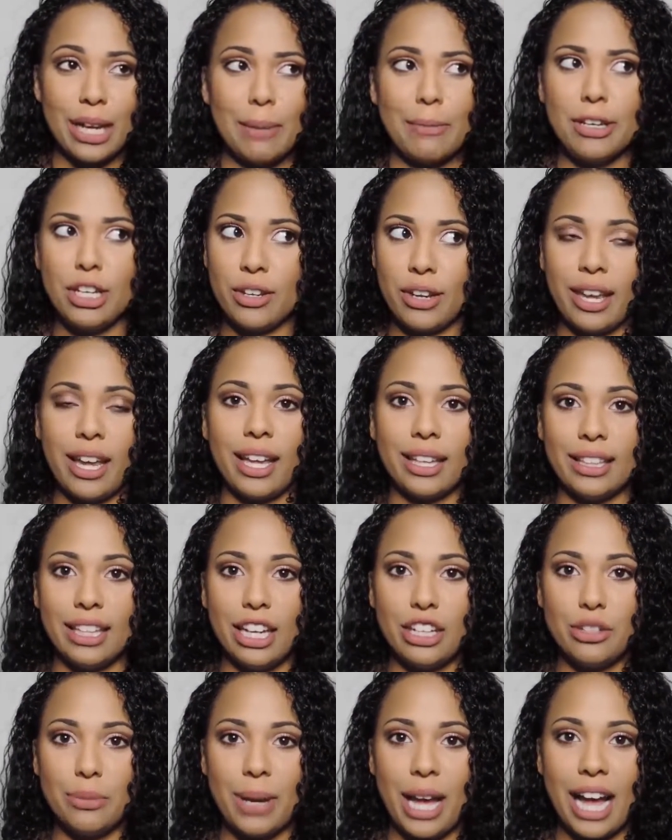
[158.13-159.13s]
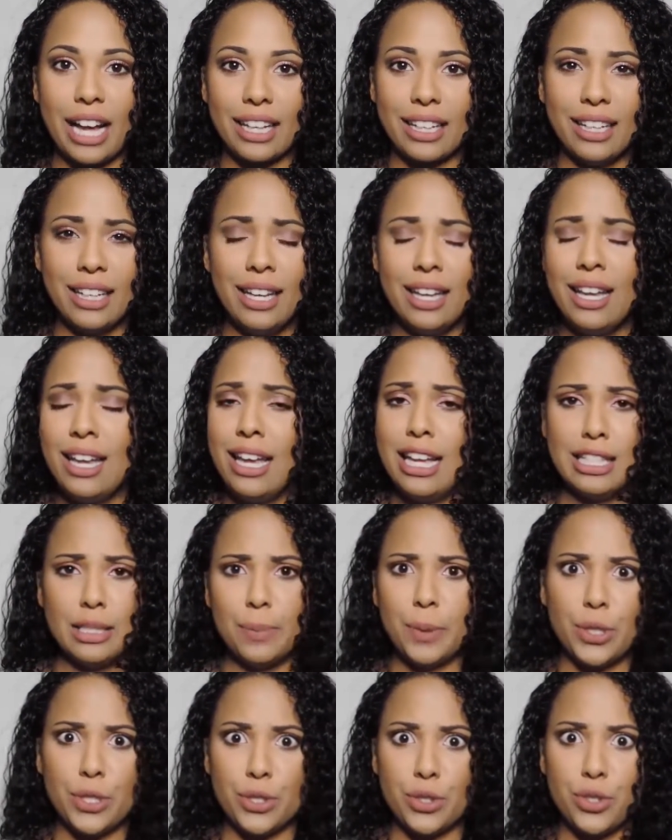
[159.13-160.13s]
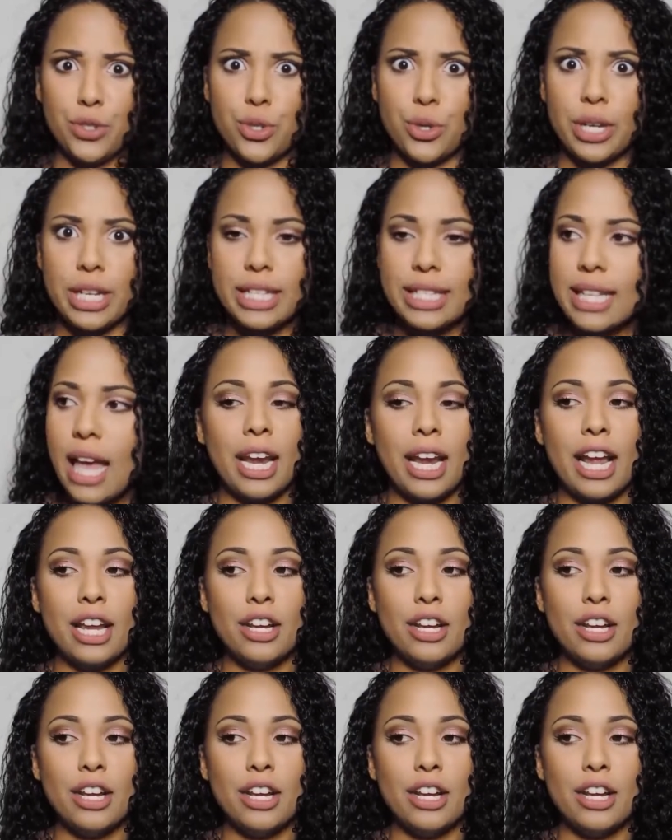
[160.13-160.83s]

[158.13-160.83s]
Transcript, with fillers: I mean, you can lay on your back. It's personal choice. And